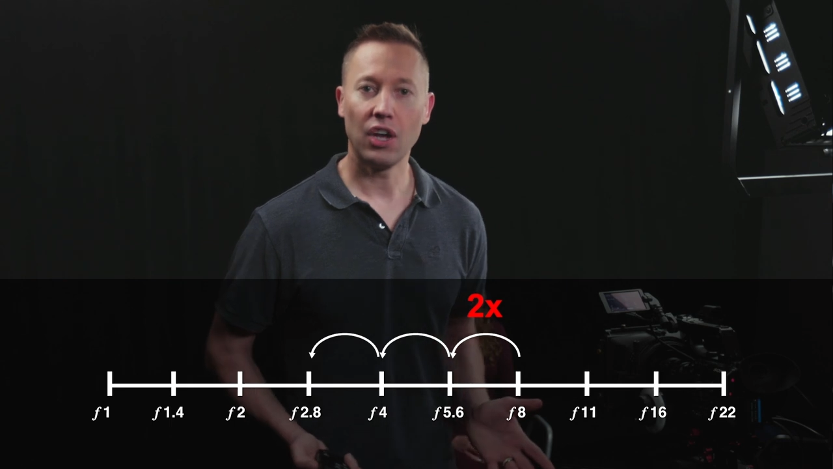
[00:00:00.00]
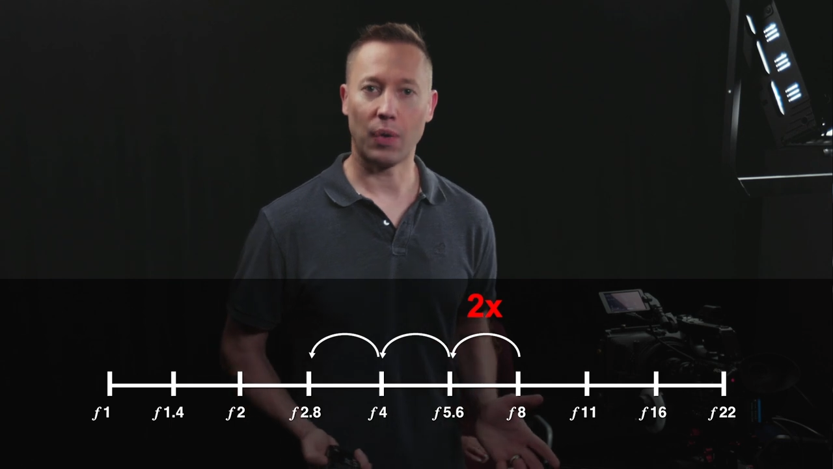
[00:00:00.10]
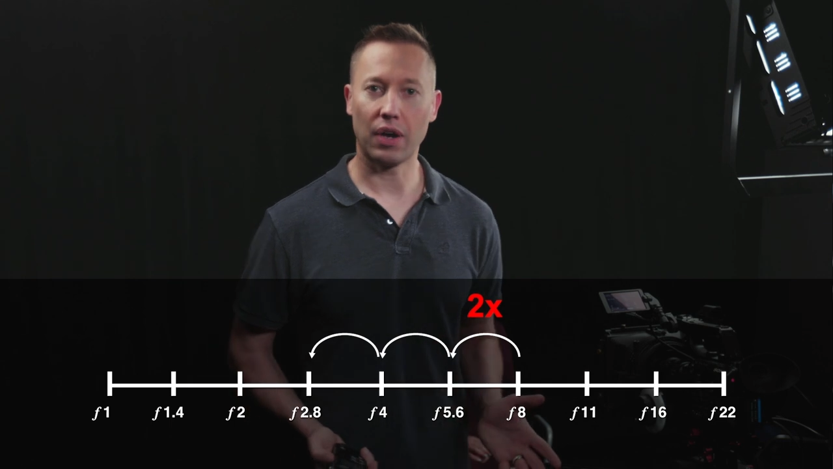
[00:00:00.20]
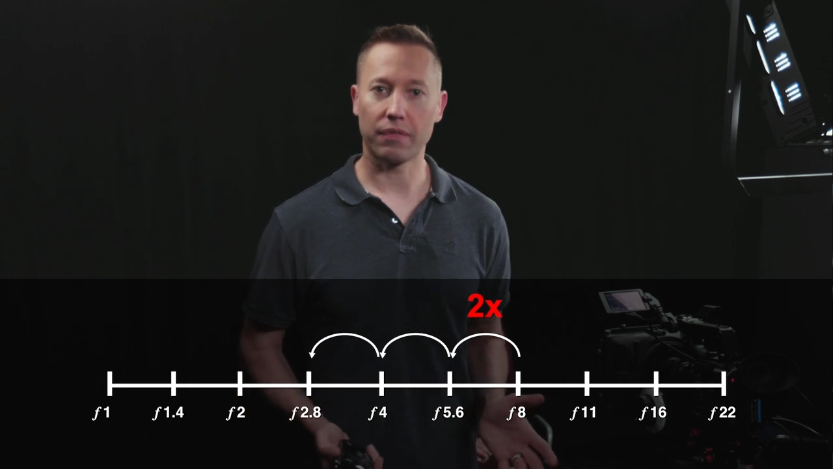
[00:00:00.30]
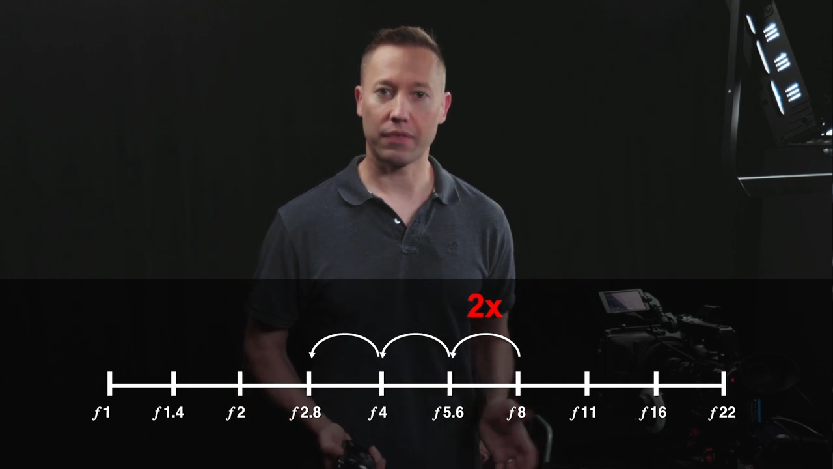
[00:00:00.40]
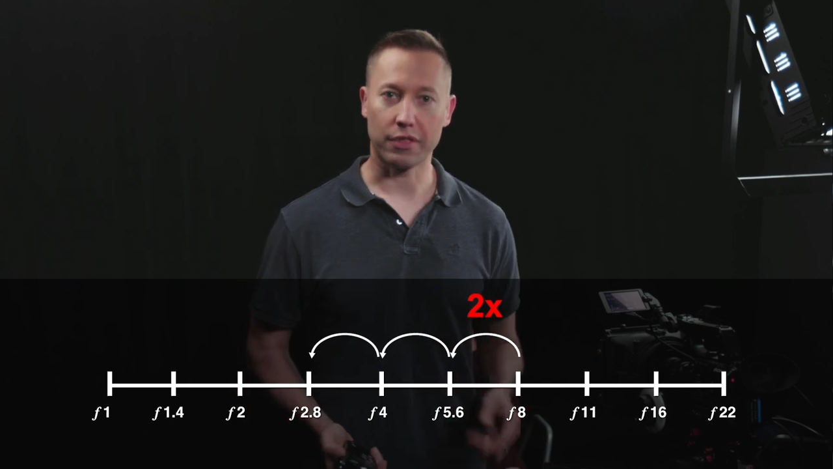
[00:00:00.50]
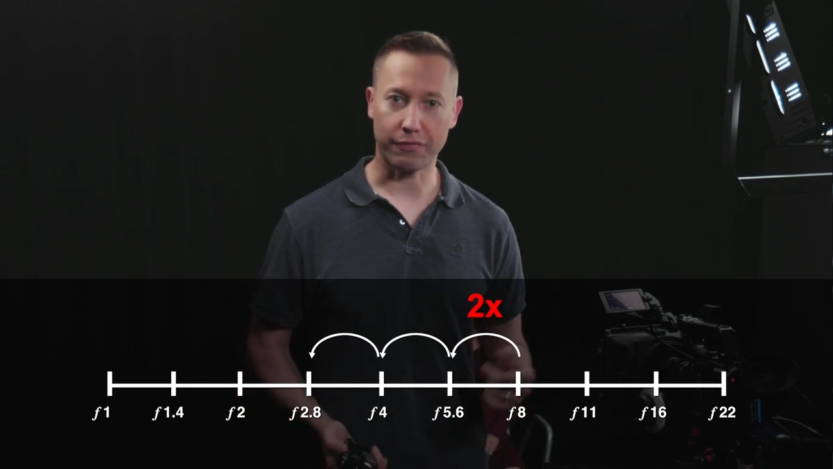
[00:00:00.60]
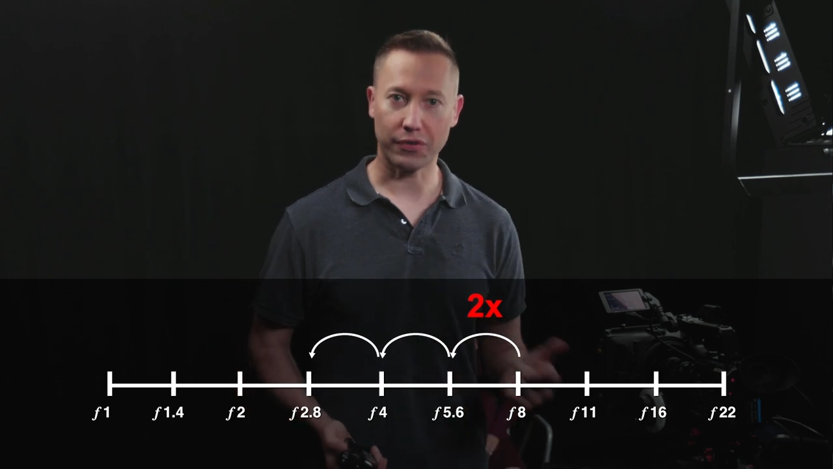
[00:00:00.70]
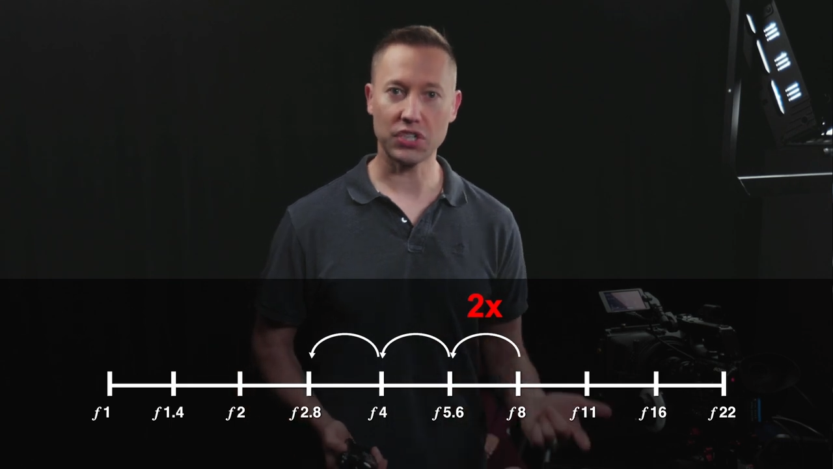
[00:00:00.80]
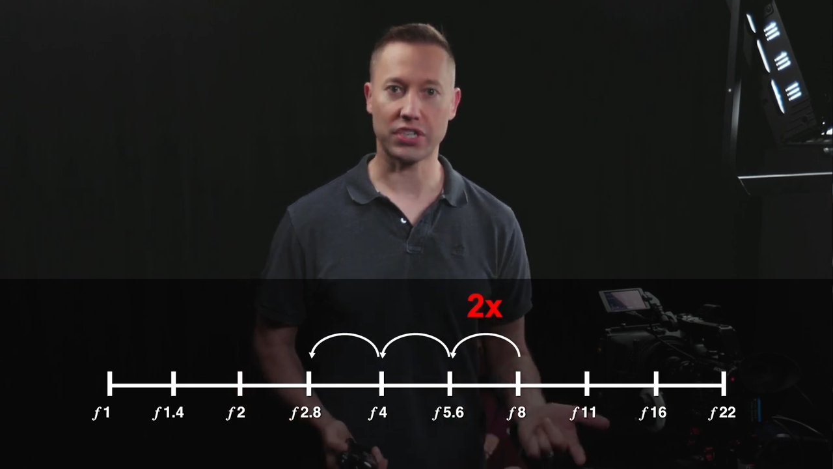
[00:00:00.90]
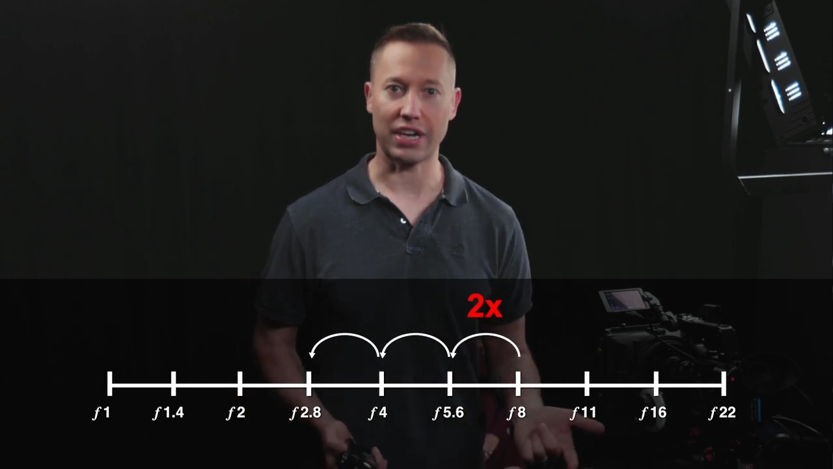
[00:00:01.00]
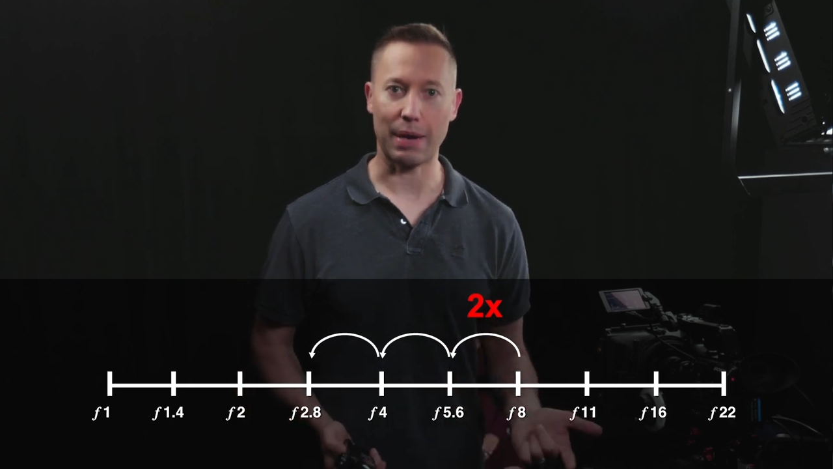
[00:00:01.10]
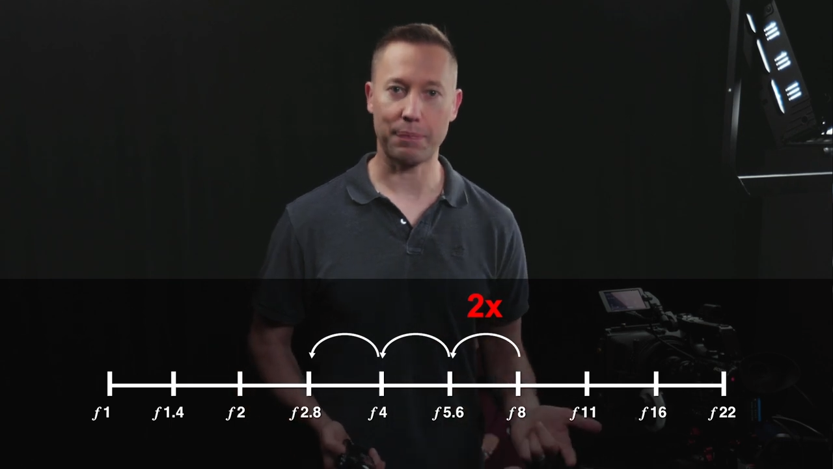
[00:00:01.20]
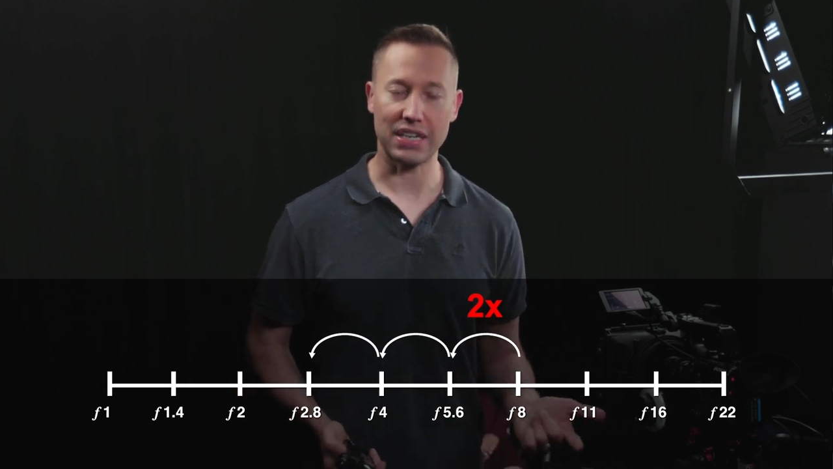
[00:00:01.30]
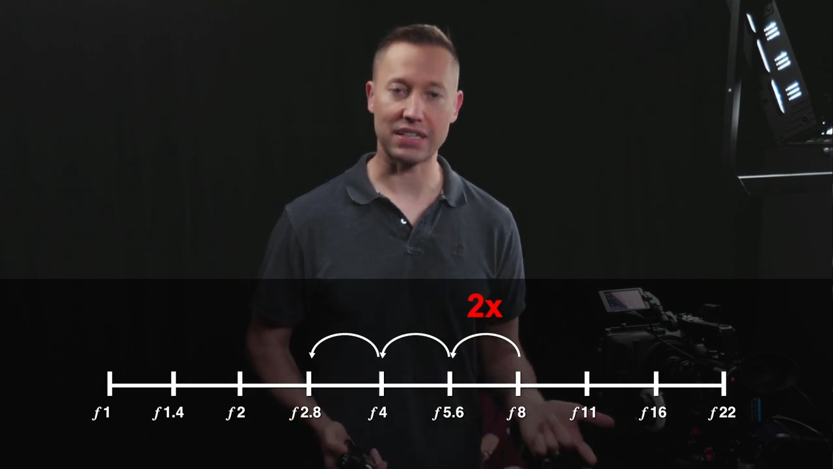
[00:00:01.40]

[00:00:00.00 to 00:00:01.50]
Well, the first stop